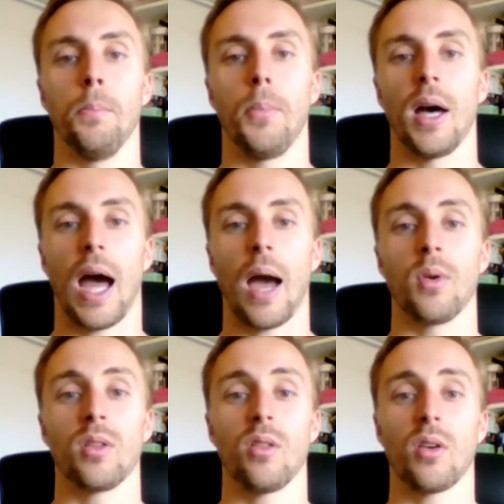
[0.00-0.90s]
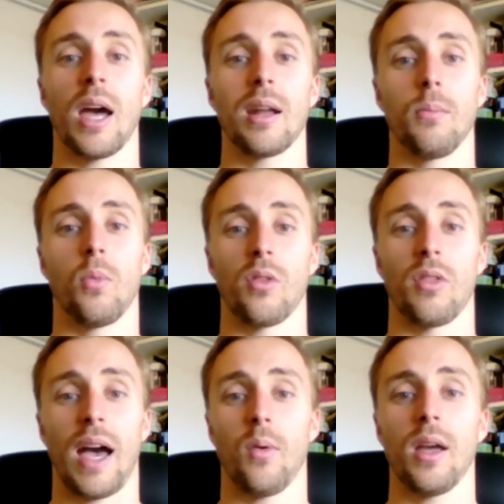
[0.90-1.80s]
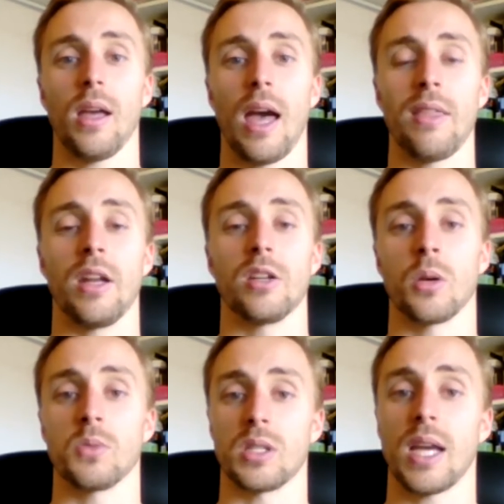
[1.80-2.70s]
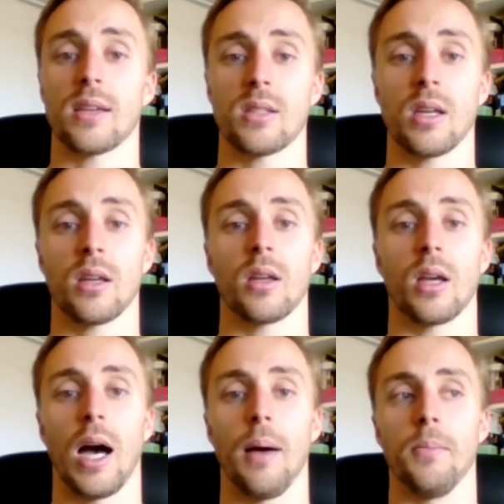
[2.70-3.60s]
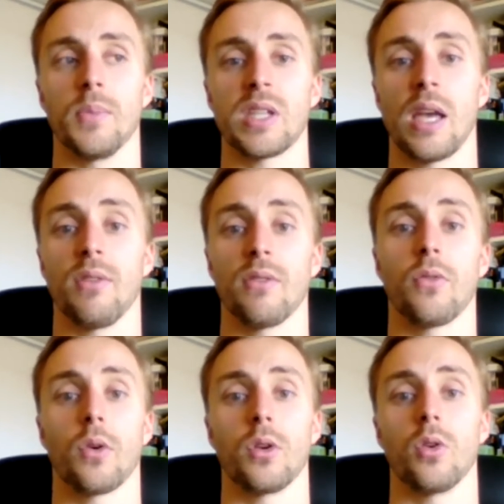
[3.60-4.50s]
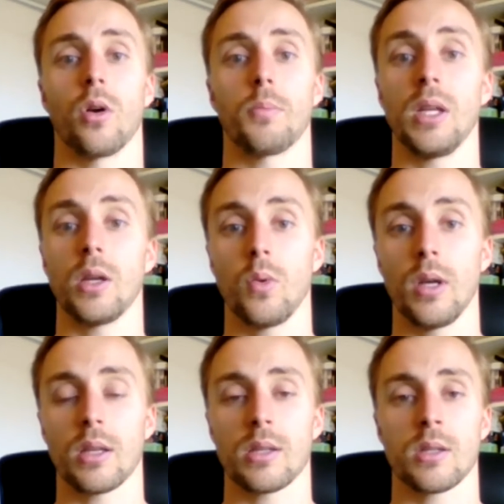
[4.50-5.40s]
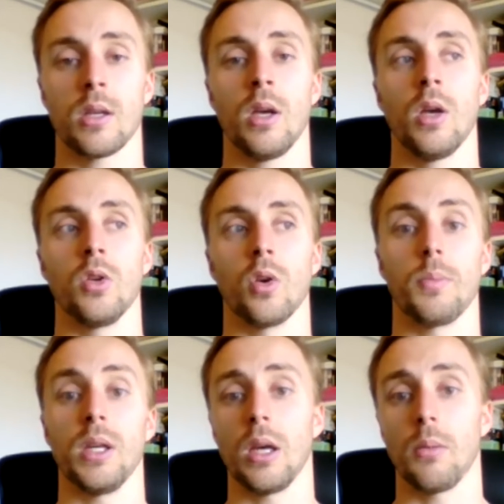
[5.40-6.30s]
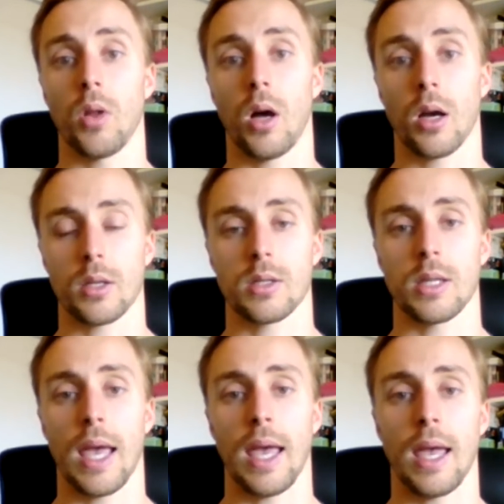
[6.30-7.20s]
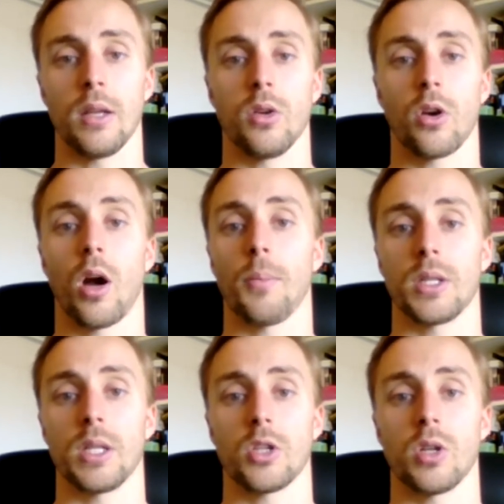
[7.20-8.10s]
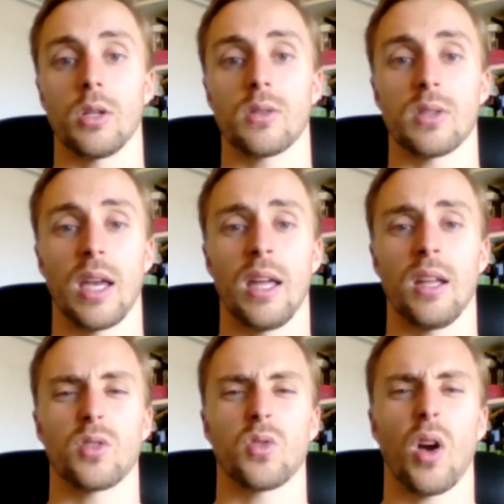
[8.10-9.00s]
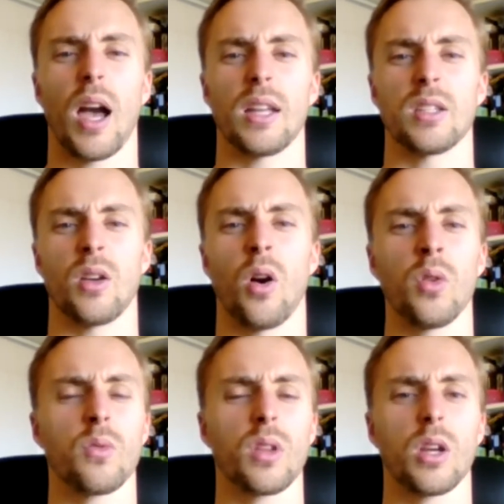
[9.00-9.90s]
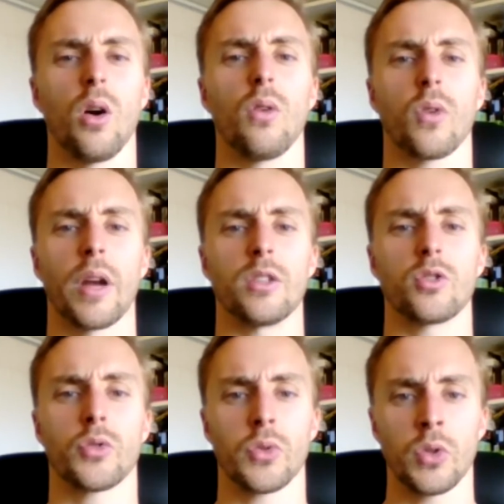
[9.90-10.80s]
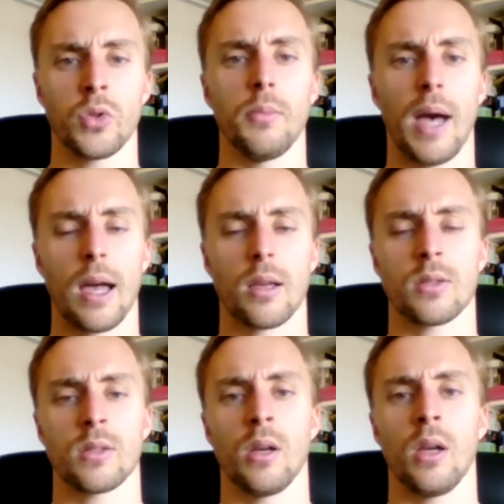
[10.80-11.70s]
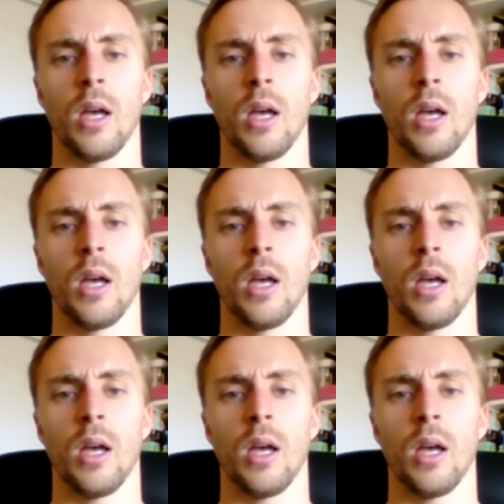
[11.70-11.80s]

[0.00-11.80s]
But I would look at it more that way. And then in terms of testing, save it for your peak weeks, your peaking blocks, and your competitions, and try to only really go for a true max